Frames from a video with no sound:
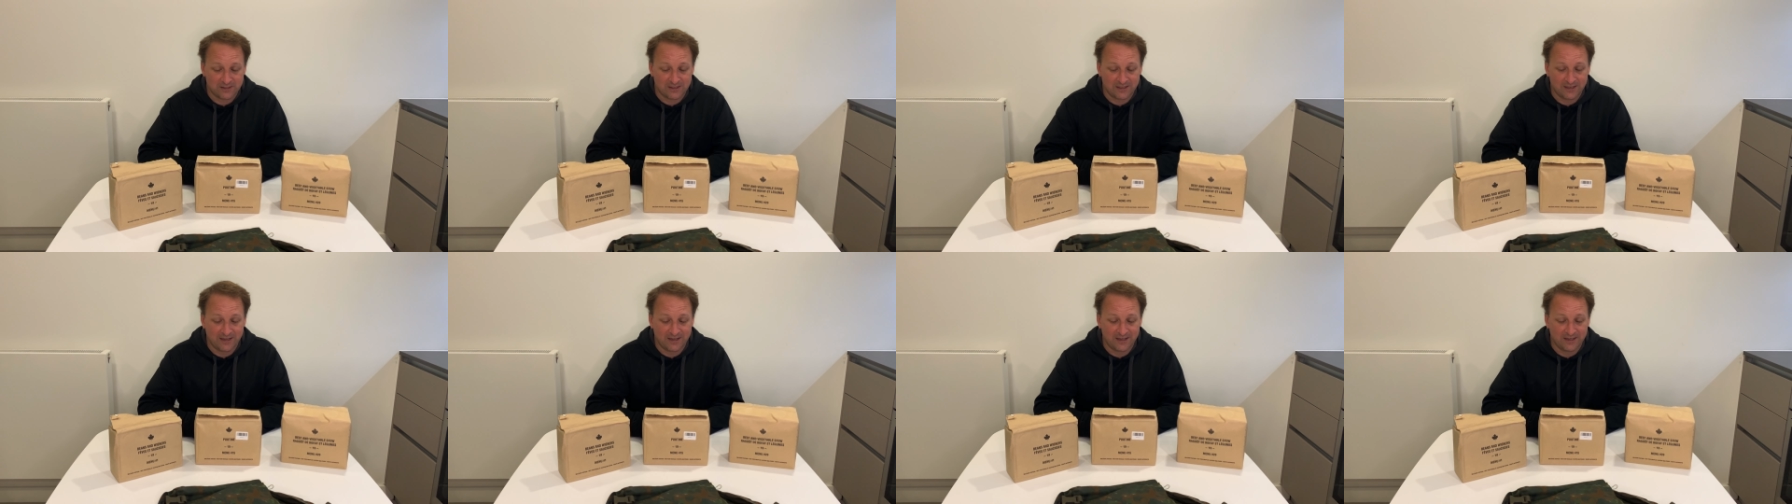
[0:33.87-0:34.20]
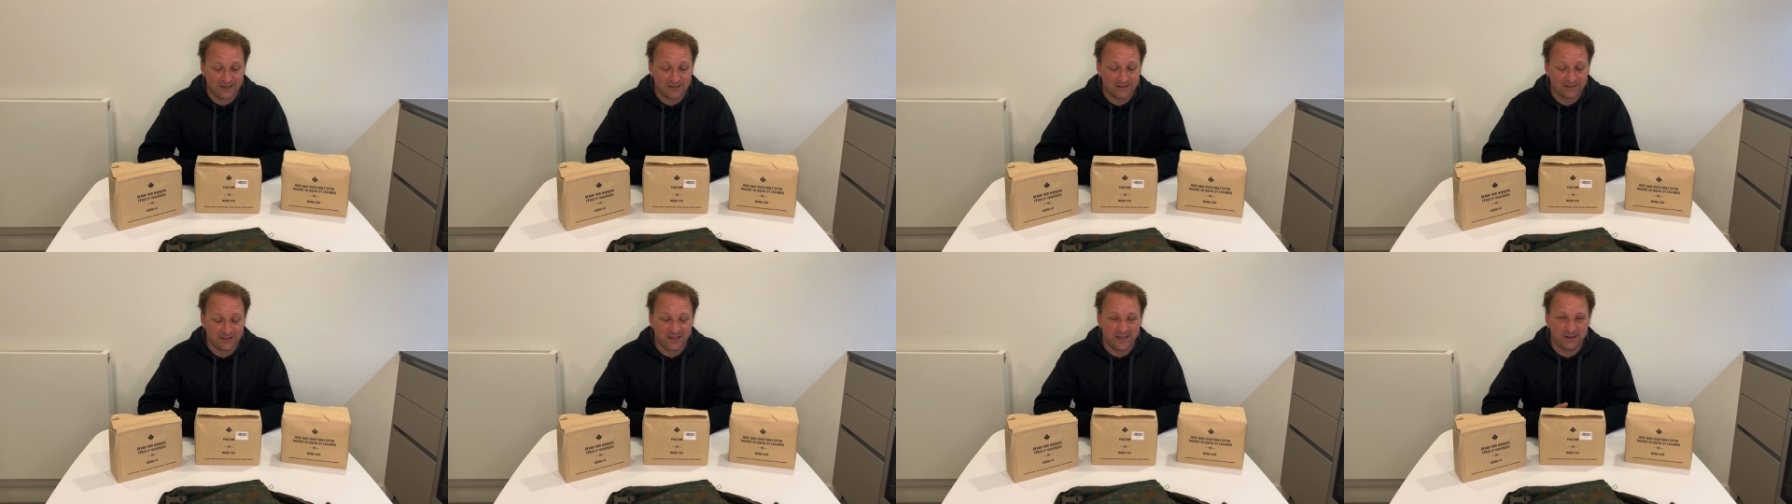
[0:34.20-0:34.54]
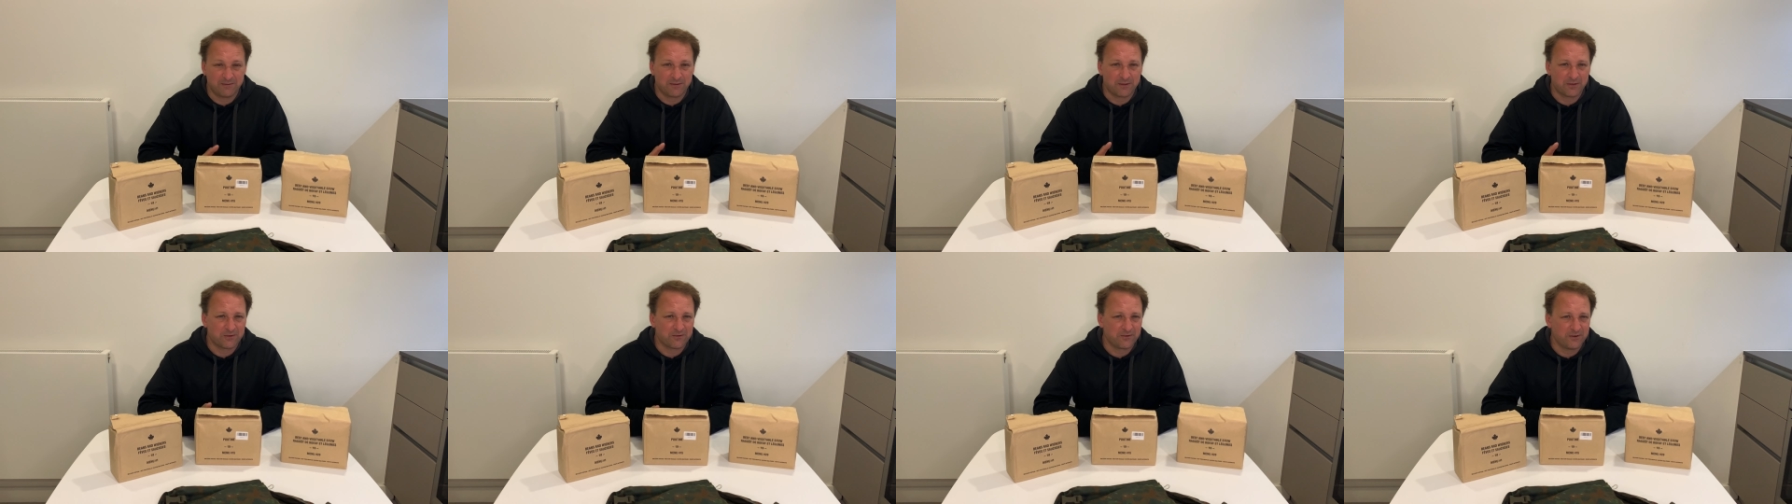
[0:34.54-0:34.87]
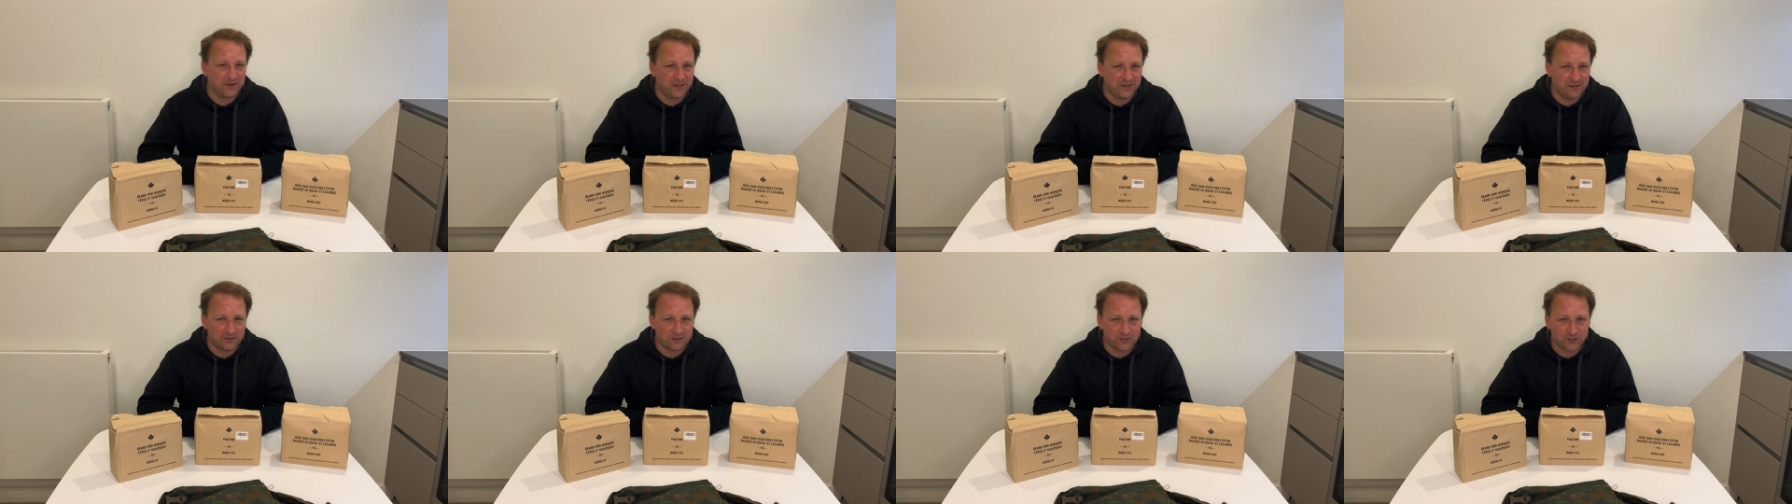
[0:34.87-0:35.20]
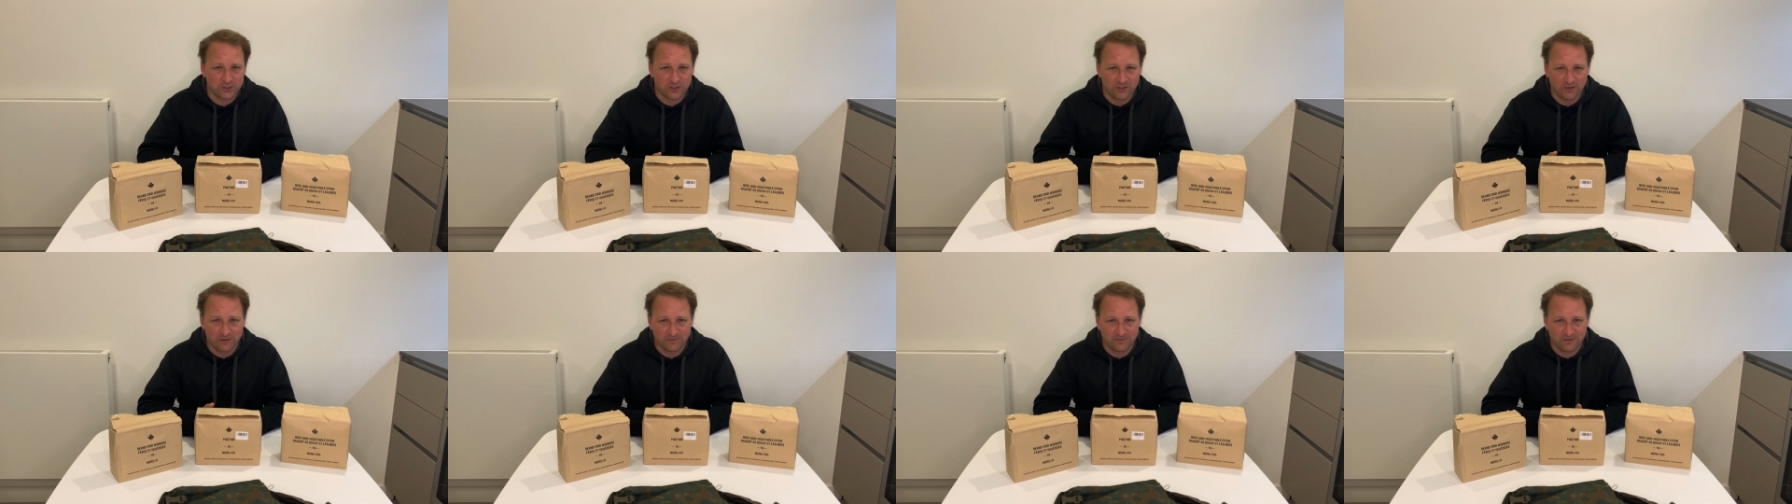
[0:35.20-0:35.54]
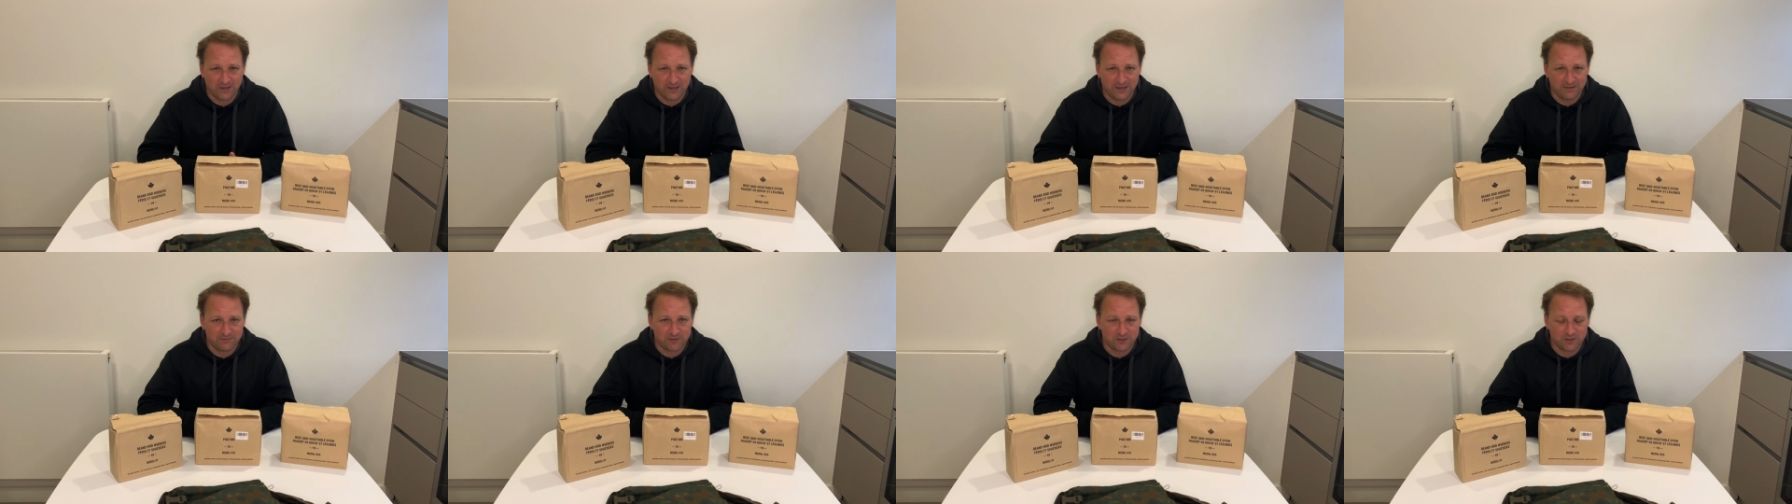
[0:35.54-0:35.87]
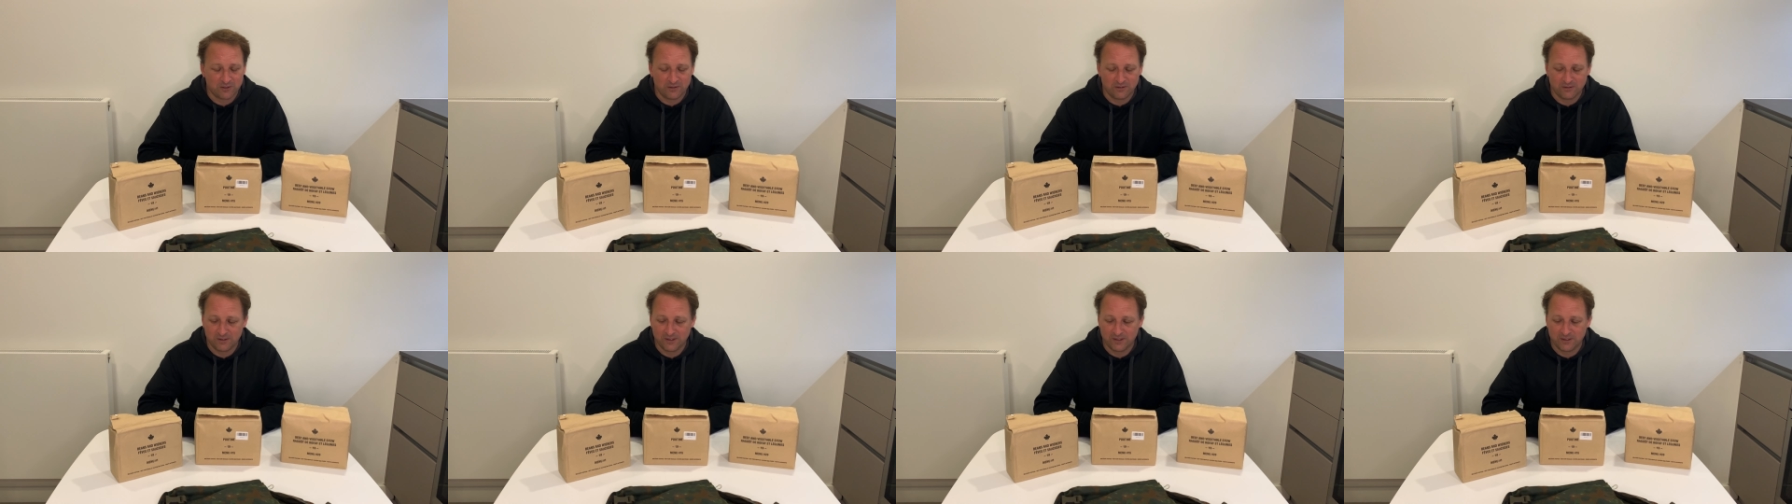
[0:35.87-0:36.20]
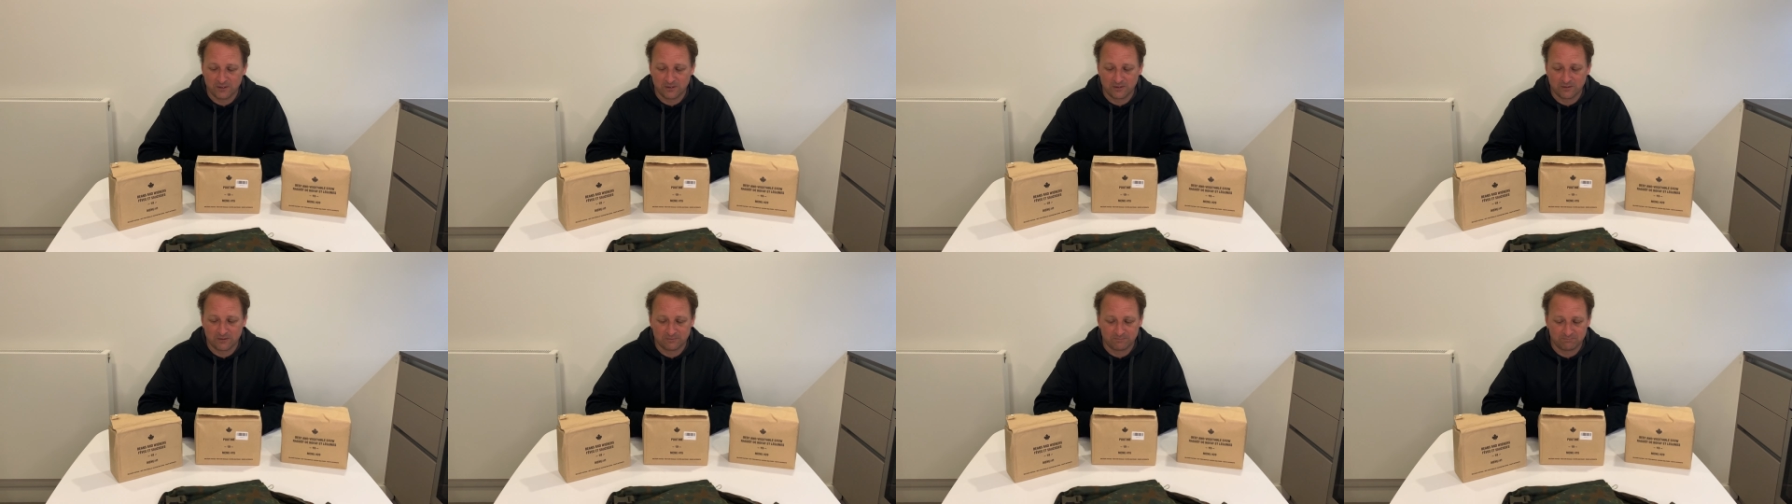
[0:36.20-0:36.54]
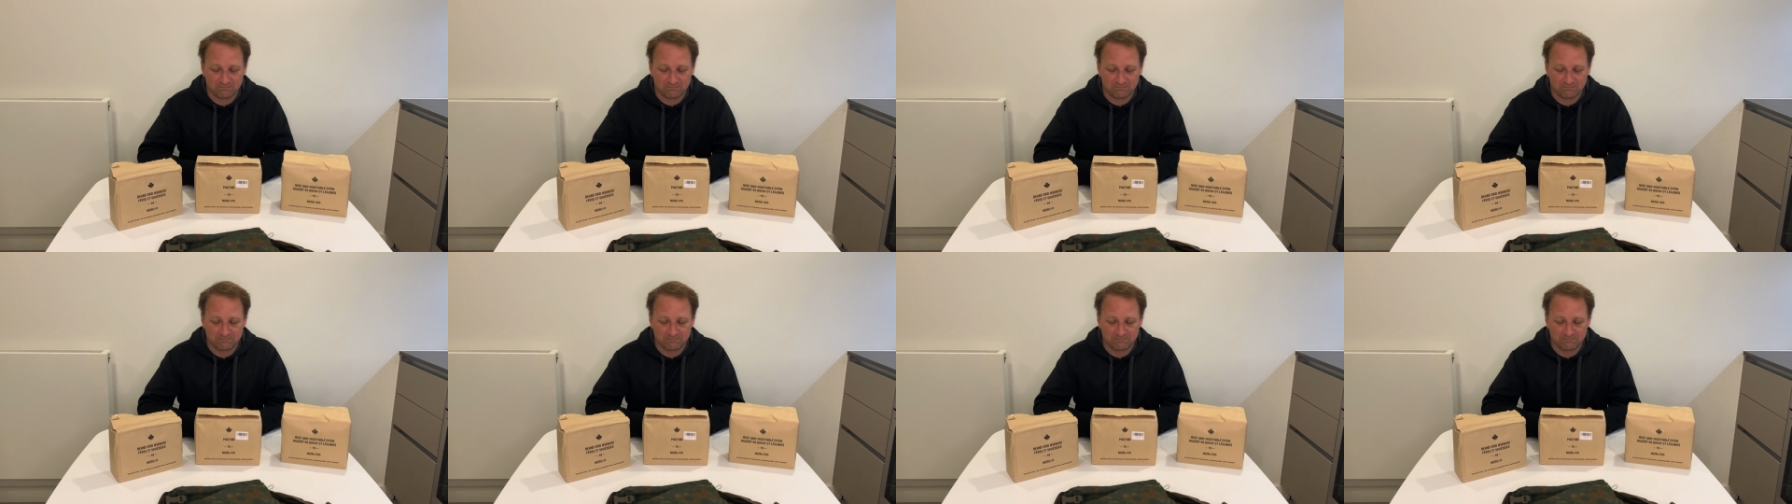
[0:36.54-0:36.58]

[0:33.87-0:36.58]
And they have a 3-year shelf life, so they're